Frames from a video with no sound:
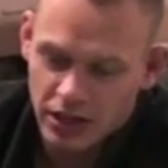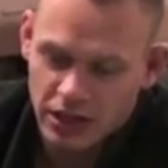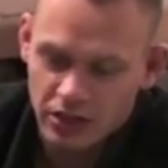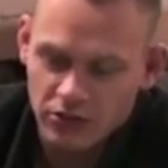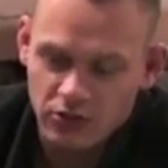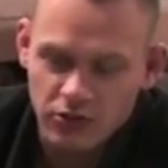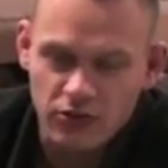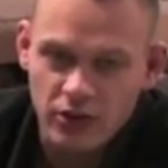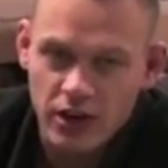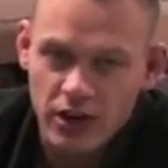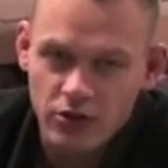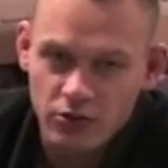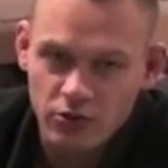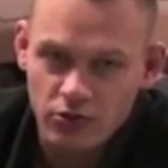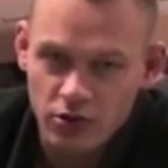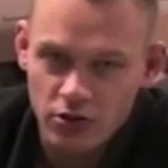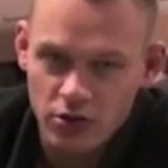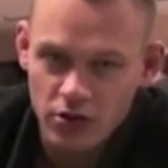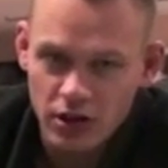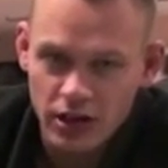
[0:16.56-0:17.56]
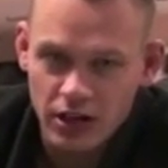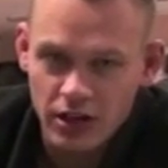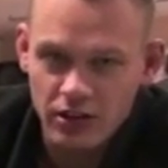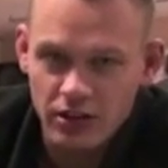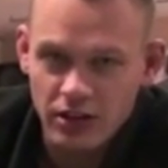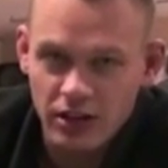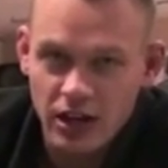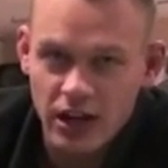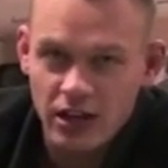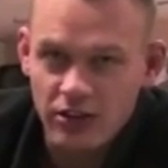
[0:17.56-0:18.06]
I get to side control
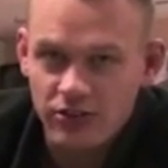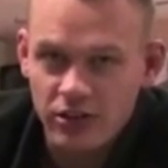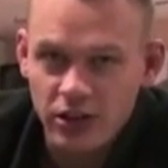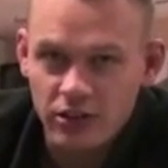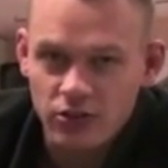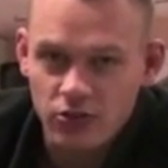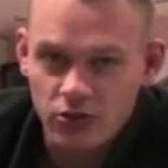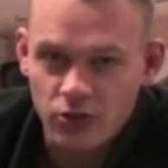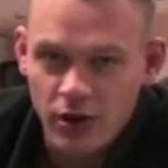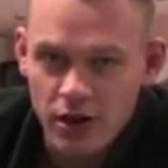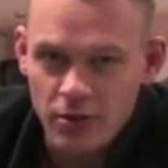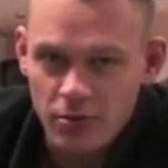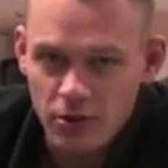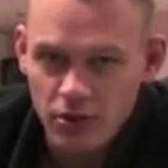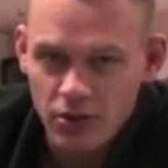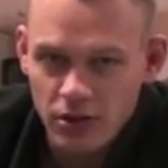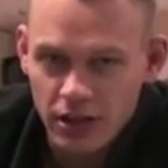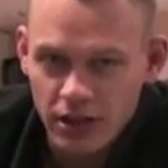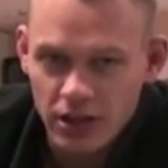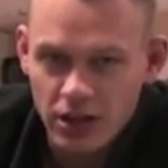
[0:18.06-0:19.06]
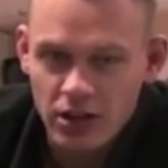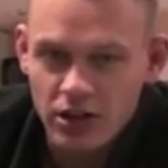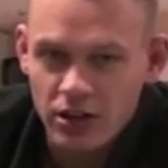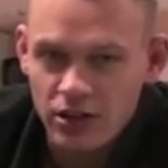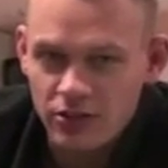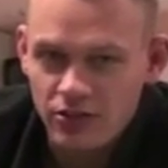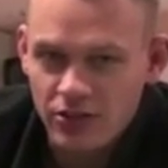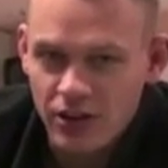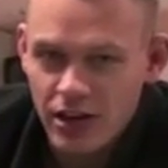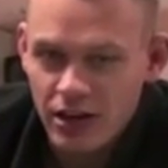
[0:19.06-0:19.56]
and the guys start to scramble and get on
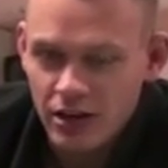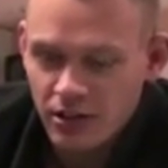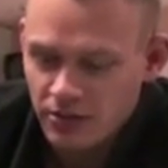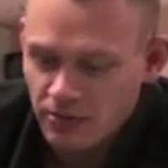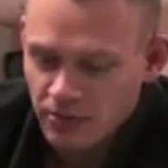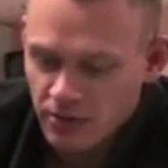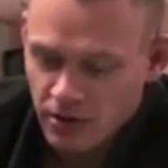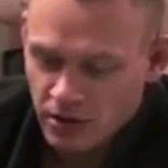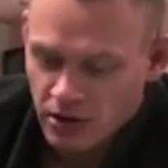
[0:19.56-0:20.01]
his side.